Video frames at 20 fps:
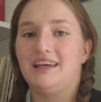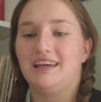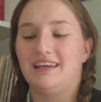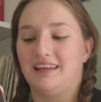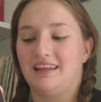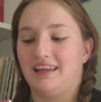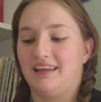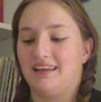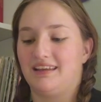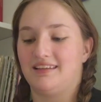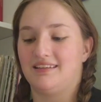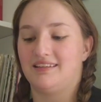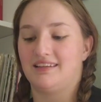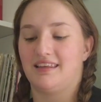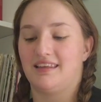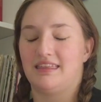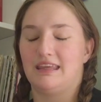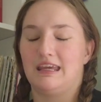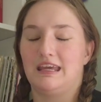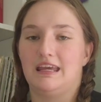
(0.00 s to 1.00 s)
It is
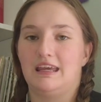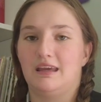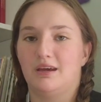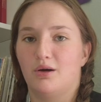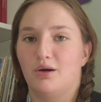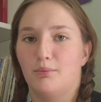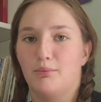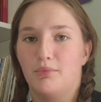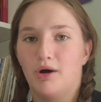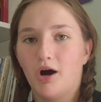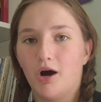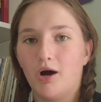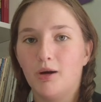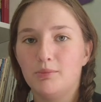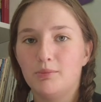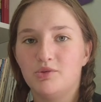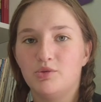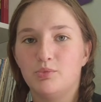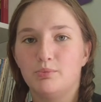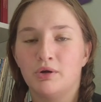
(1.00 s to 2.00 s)
the
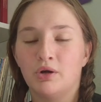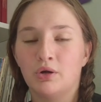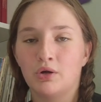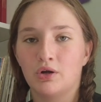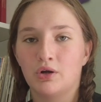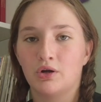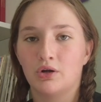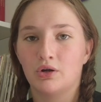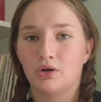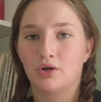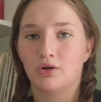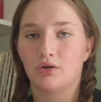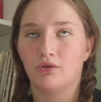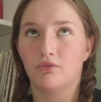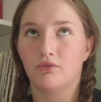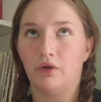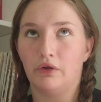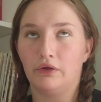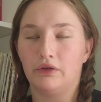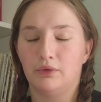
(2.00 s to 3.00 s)
Bob's Burger
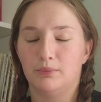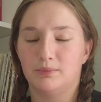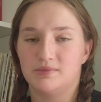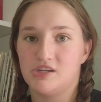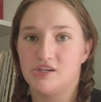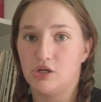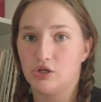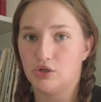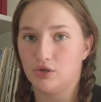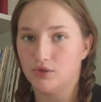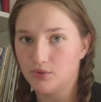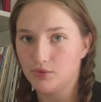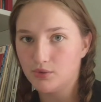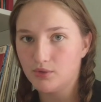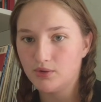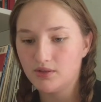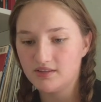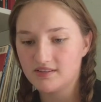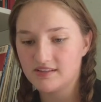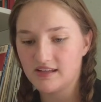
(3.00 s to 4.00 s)
Volume 2
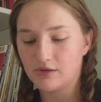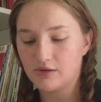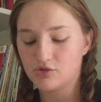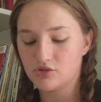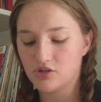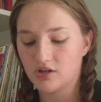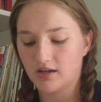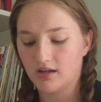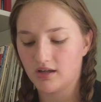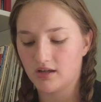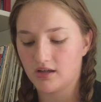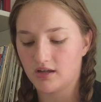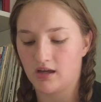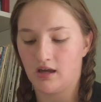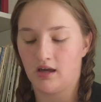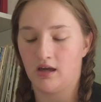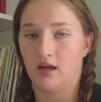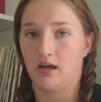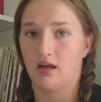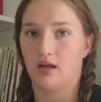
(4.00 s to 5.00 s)
soundtrack.
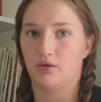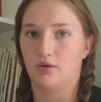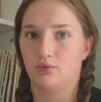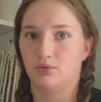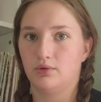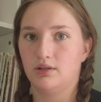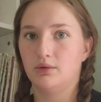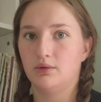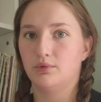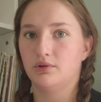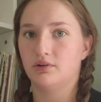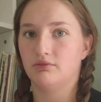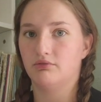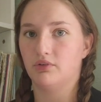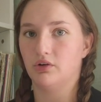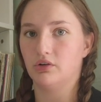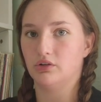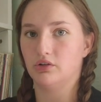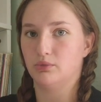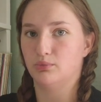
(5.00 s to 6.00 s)
I really want
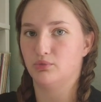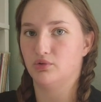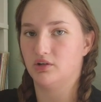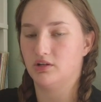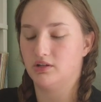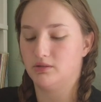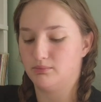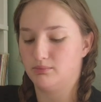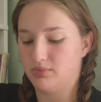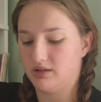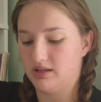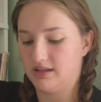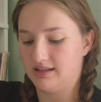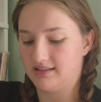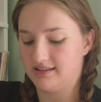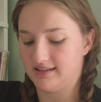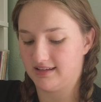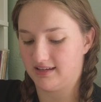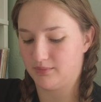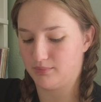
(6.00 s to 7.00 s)
Volume 1, but
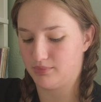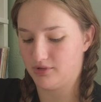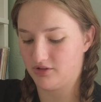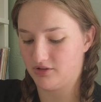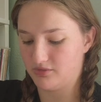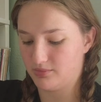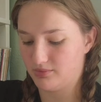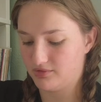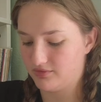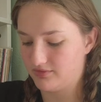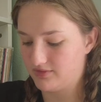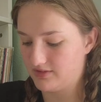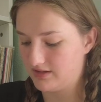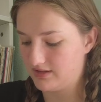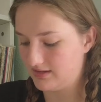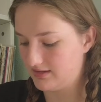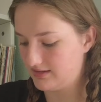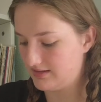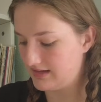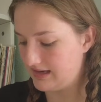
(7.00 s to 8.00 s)
it's like impossible to
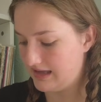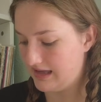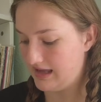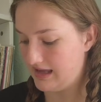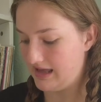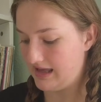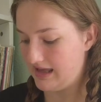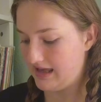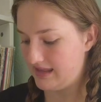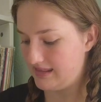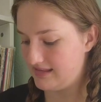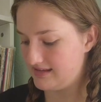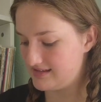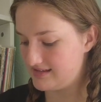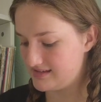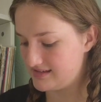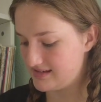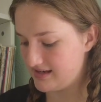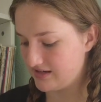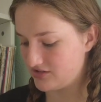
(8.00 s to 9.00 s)
find. And this
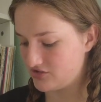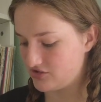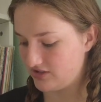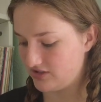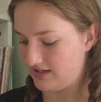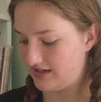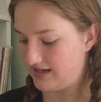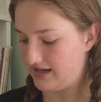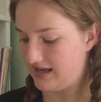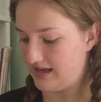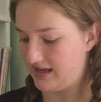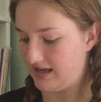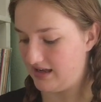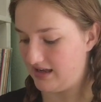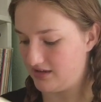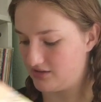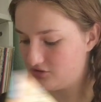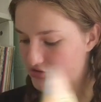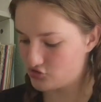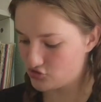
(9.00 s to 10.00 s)
is actually a
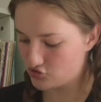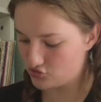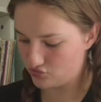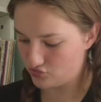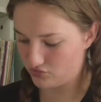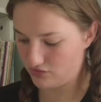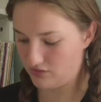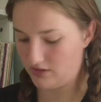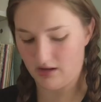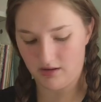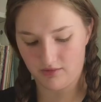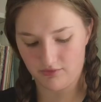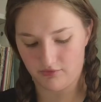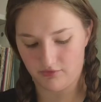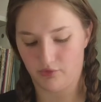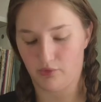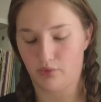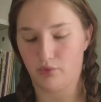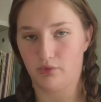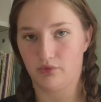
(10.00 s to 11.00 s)

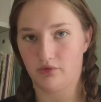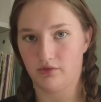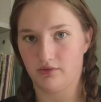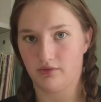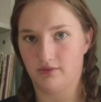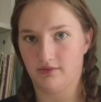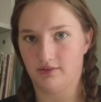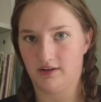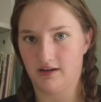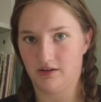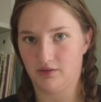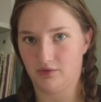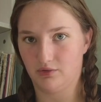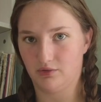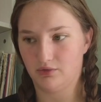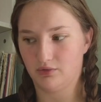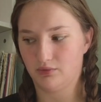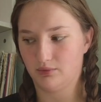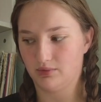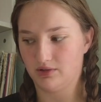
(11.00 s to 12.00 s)
trifold
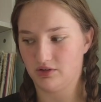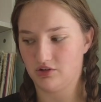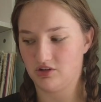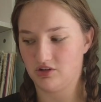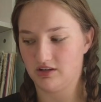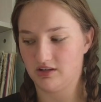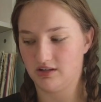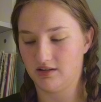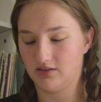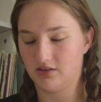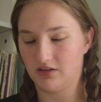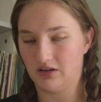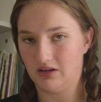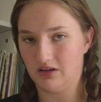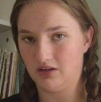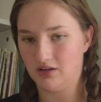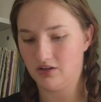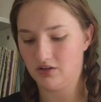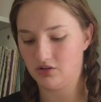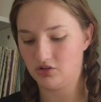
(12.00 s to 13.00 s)
vinyl, which is
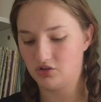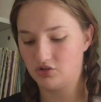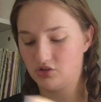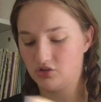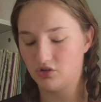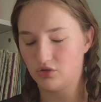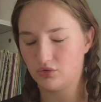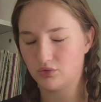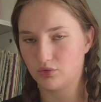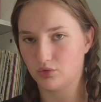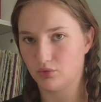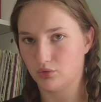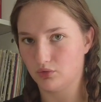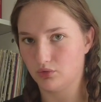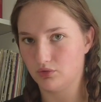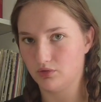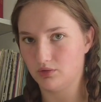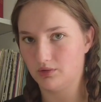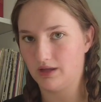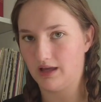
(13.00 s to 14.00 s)
so
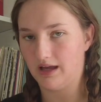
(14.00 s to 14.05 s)
cool.